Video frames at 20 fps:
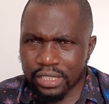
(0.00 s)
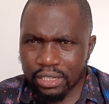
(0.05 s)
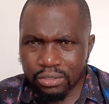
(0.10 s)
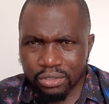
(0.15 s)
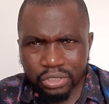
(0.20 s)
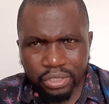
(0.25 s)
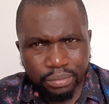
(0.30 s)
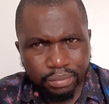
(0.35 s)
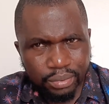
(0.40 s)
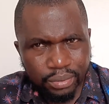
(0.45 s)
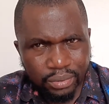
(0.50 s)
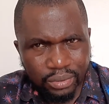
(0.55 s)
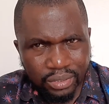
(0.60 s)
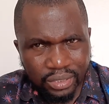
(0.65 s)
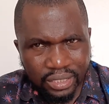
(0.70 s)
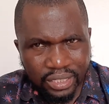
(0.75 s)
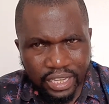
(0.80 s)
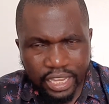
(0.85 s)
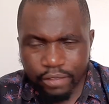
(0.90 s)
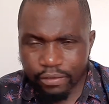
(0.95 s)
Township.
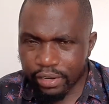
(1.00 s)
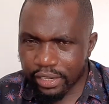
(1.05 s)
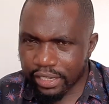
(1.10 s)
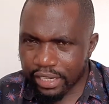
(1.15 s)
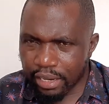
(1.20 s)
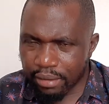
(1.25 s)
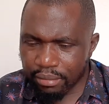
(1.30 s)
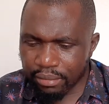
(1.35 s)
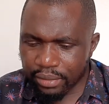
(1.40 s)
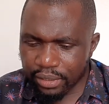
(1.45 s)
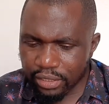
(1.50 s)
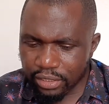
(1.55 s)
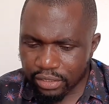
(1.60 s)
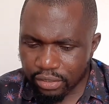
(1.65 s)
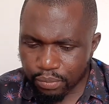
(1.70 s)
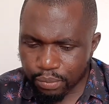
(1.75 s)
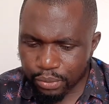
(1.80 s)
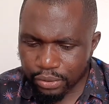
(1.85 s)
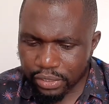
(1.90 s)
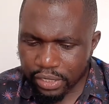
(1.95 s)
Every time he's
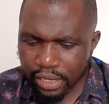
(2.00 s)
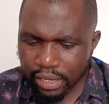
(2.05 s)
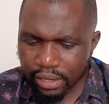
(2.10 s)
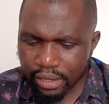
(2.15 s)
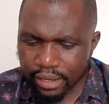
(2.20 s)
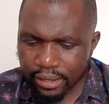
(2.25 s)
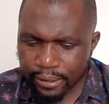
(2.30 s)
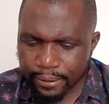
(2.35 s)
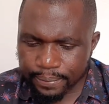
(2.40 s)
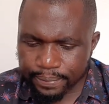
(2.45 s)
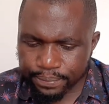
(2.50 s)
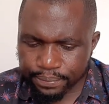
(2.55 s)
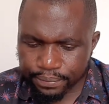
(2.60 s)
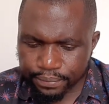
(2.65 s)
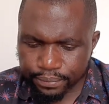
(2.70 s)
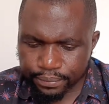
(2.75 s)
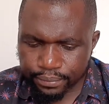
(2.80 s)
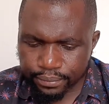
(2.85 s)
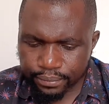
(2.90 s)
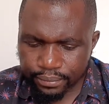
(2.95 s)
opposing uh,
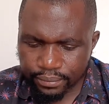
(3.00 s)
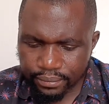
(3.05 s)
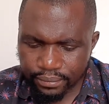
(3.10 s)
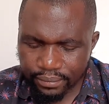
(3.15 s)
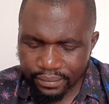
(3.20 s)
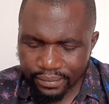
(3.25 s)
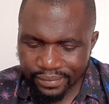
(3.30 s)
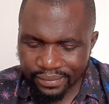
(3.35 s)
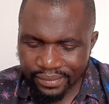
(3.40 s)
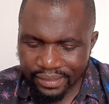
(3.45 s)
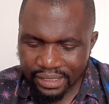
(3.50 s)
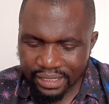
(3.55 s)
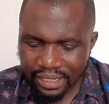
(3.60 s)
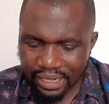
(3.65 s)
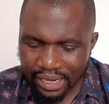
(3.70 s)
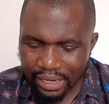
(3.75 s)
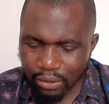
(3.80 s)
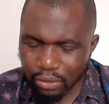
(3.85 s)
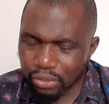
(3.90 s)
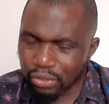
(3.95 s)

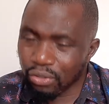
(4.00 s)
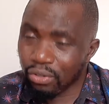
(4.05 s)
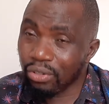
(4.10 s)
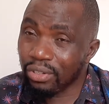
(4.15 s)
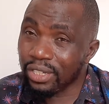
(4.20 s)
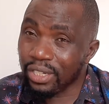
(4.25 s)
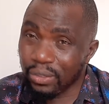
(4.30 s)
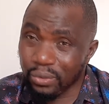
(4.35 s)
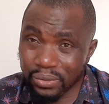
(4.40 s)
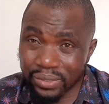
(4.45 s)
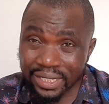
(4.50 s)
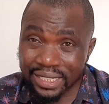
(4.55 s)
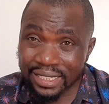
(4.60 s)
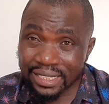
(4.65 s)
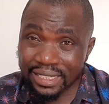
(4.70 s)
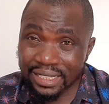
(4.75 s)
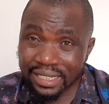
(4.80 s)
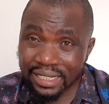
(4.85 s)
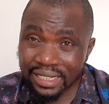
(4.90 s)
Kalonzo, he loses.